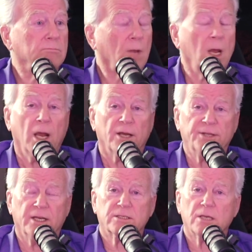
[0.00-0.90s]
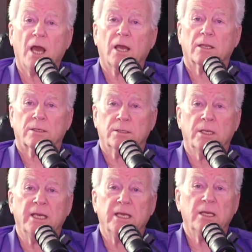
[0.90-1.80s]
Okay. Then it's
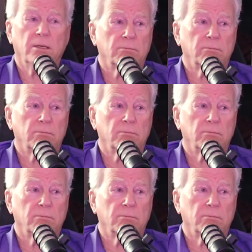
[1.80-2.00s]
D,